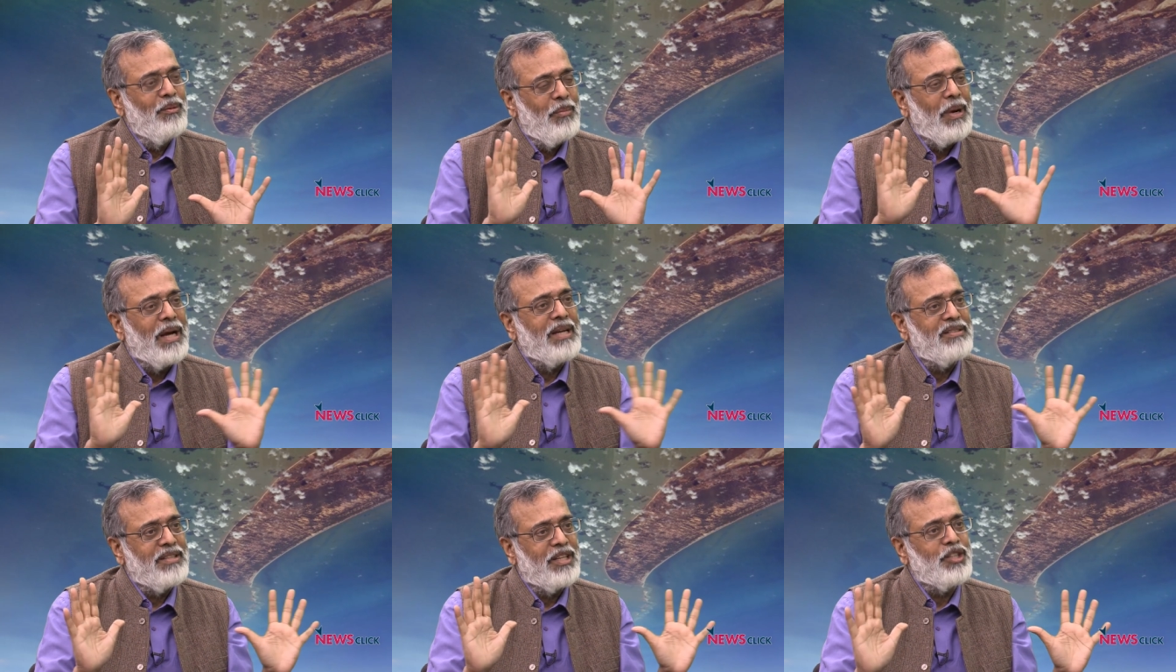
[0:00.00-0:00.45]

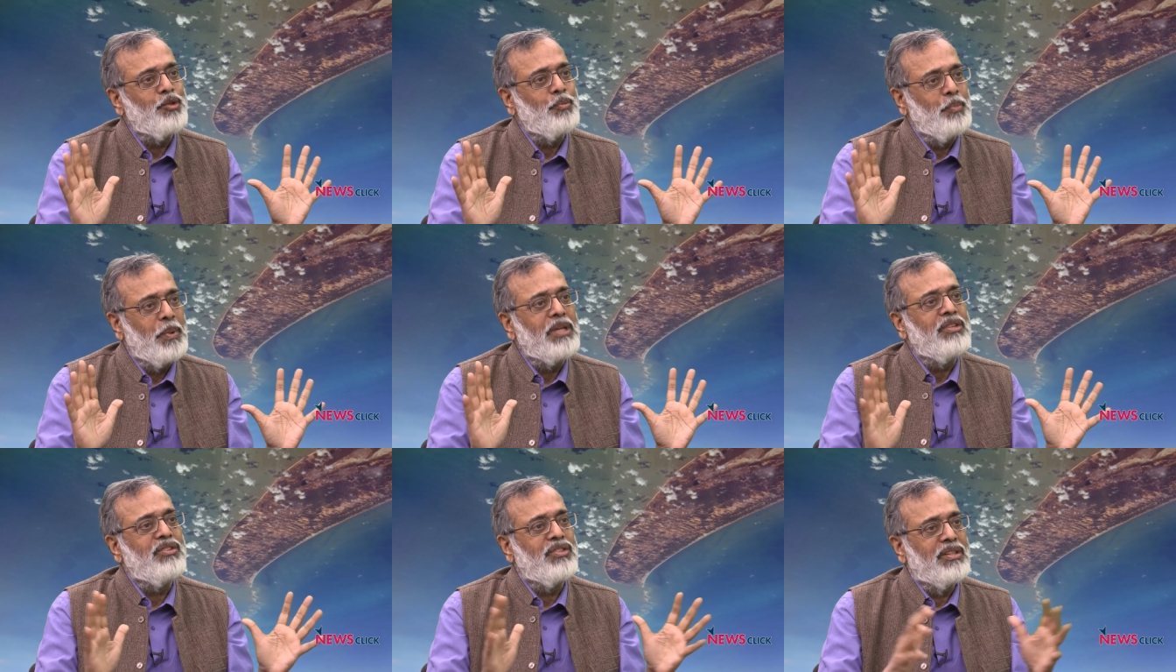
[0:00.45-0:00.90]
by such
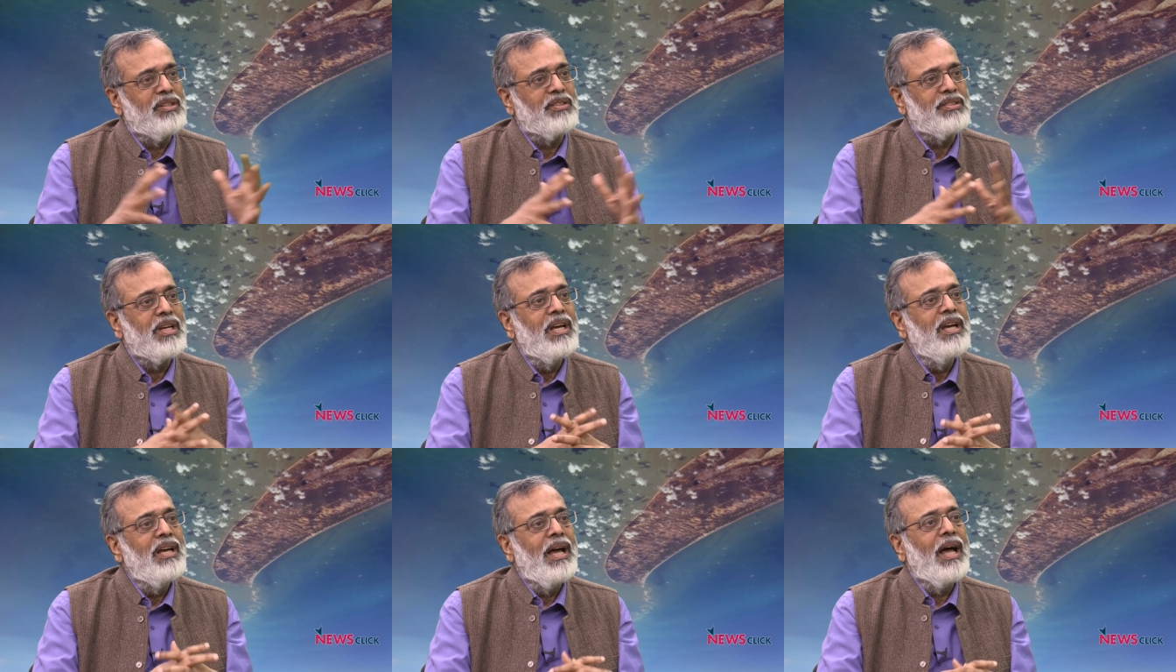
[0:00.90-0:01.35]

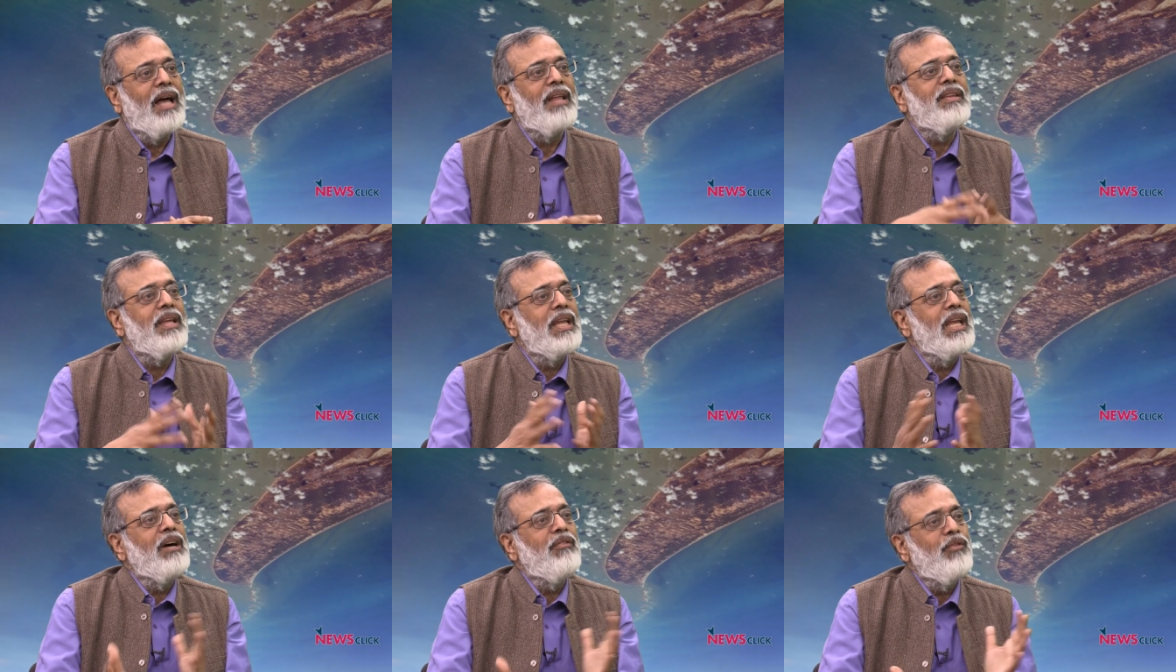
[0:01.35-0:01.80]
pictures and
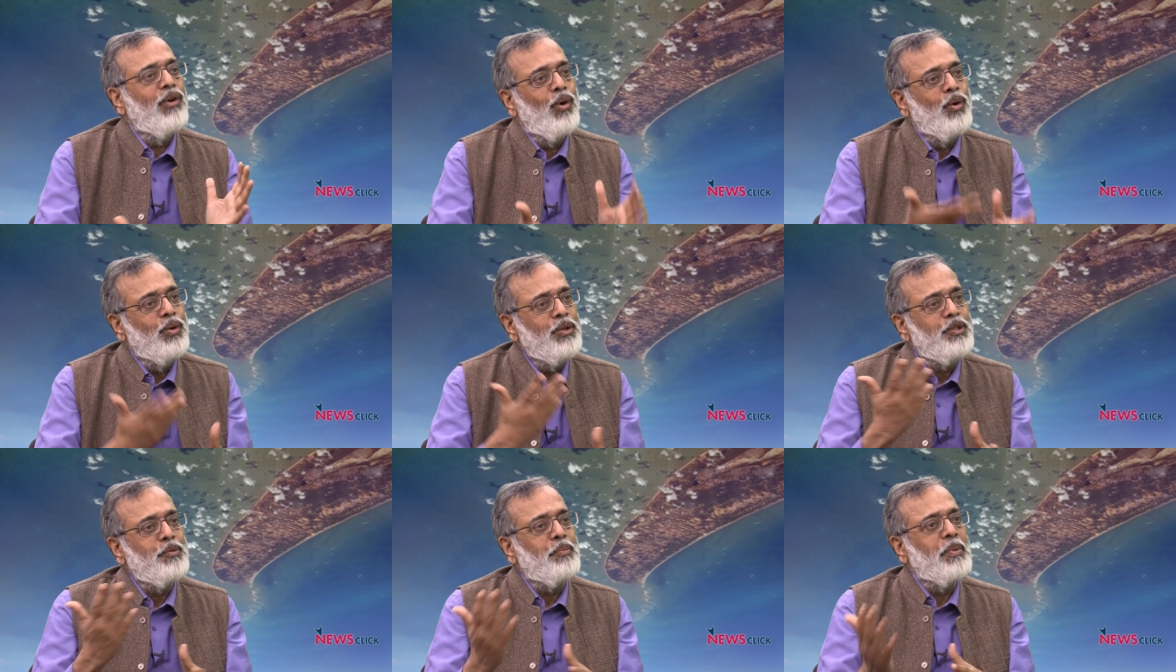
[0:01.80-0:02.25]
then have a
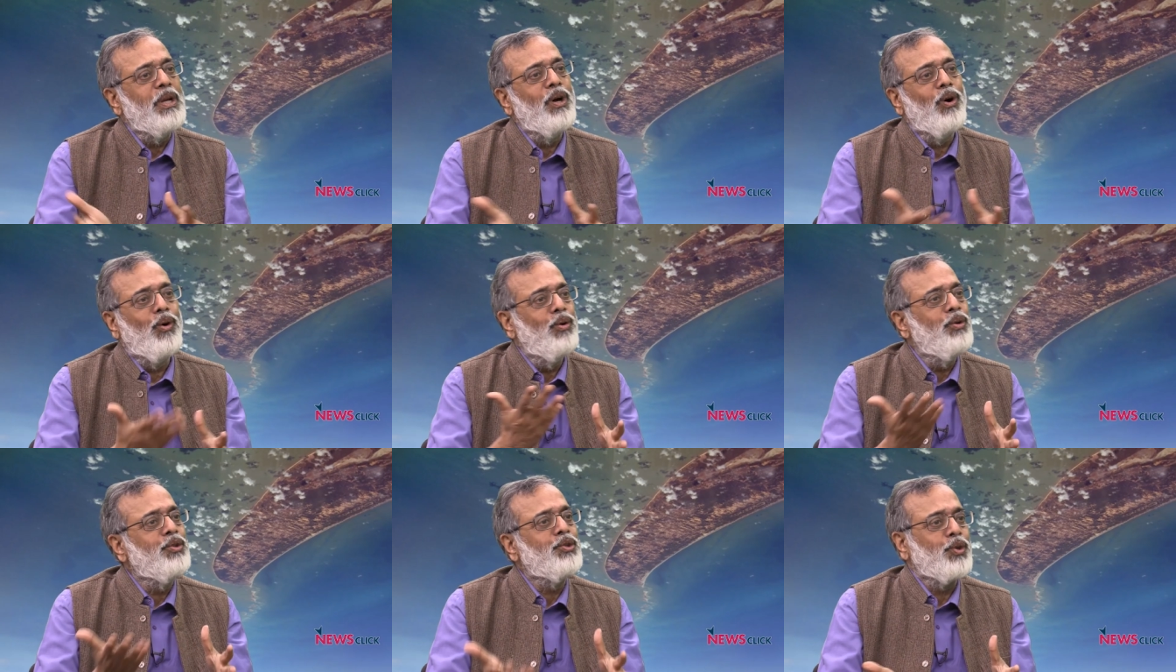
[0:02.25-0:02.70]
whole spin a
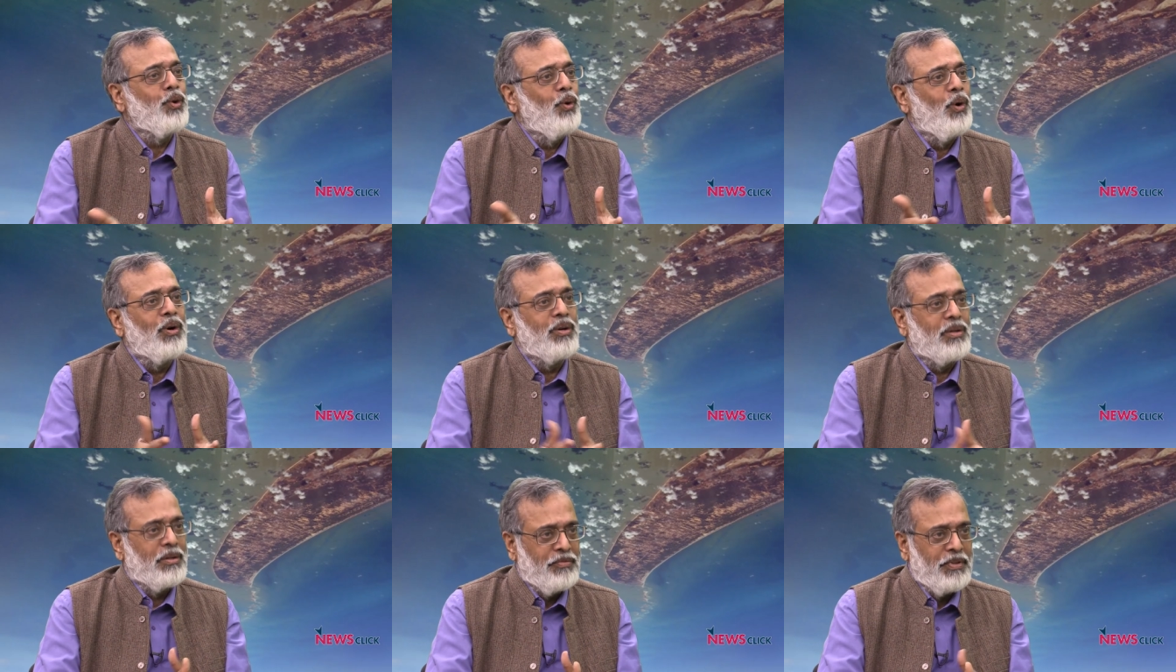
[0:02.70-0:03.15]
whole
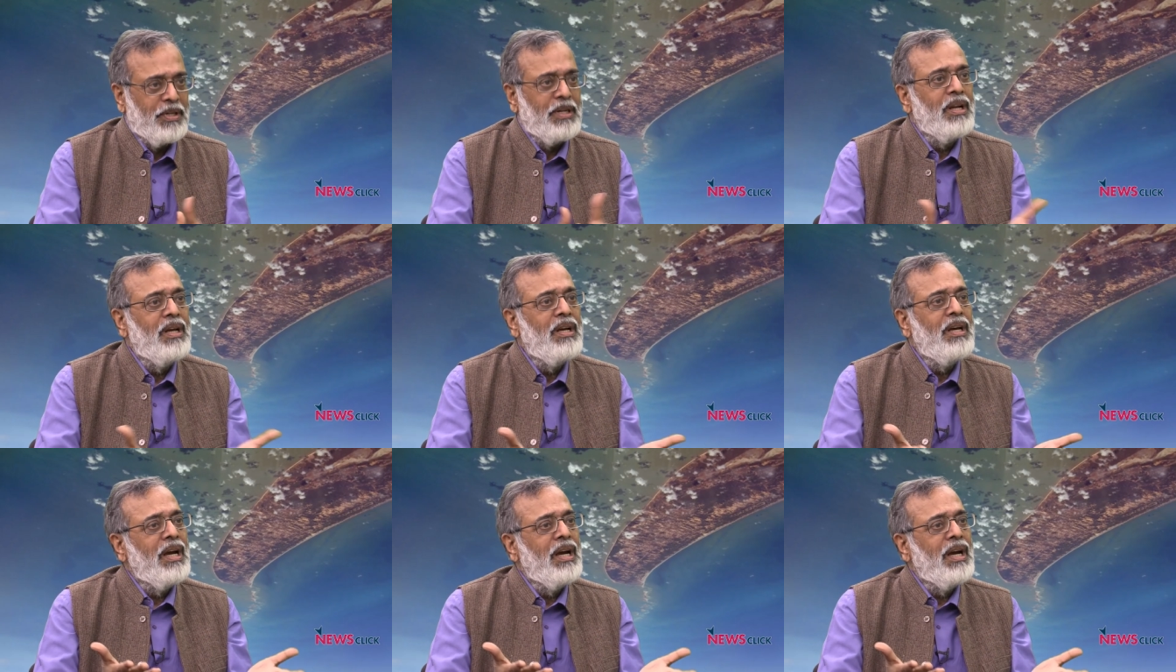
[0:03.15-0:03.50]
show out of it.